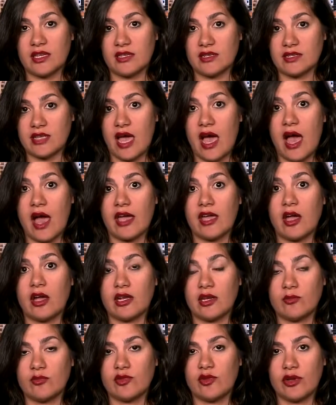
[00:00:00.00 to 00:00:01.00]
There's a high
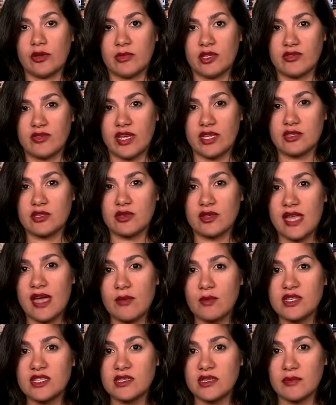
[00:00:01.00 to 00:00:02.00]
unemployment rate, so that
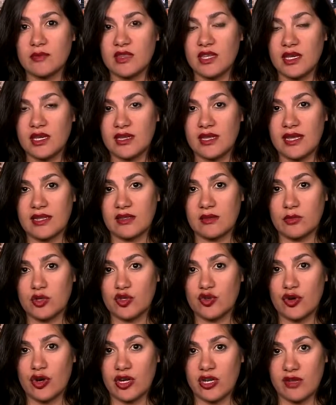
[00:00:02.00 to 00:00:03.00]
was something that the
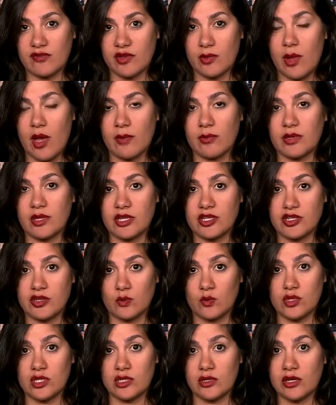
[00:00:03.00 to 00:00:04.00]
majority of the
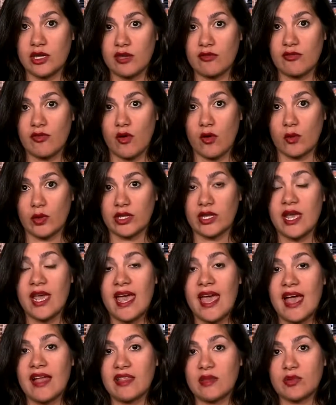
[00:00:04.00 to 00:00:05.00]
population was looking forward,
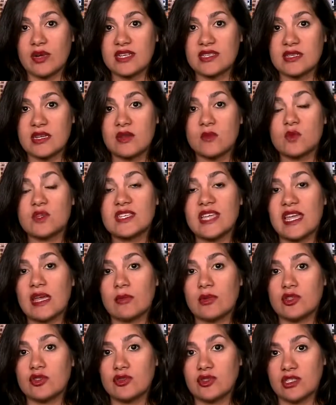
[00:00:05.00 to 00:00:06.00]
and the president was
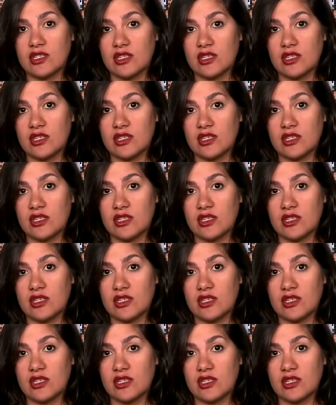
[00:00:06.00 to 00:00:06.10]
able to